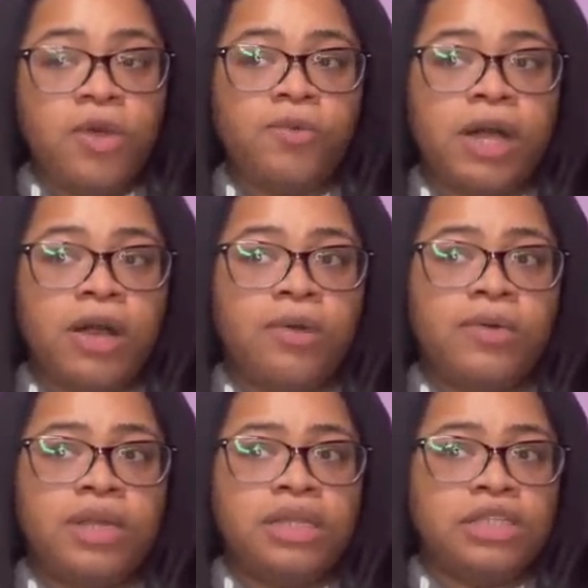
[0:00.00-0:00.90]
while
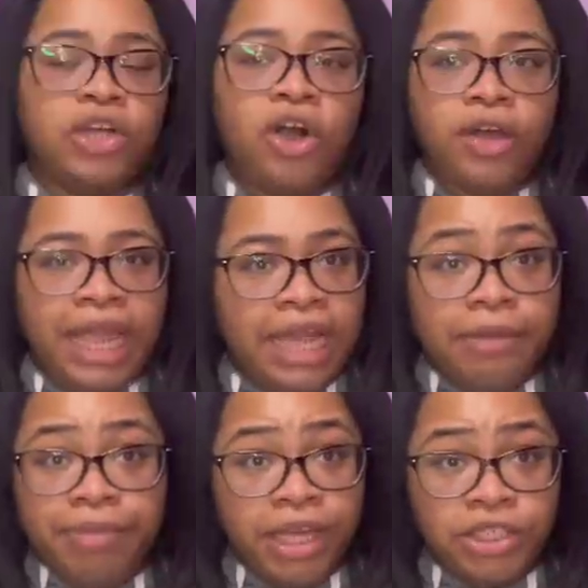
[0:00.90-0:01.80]
Dawn had a
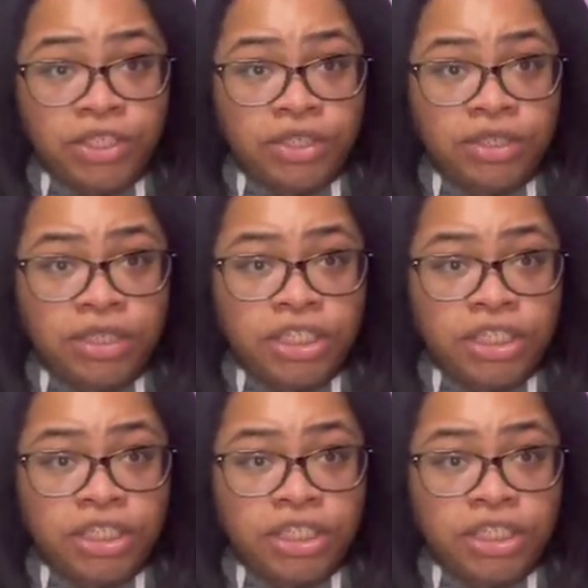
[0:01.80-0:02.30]
picture.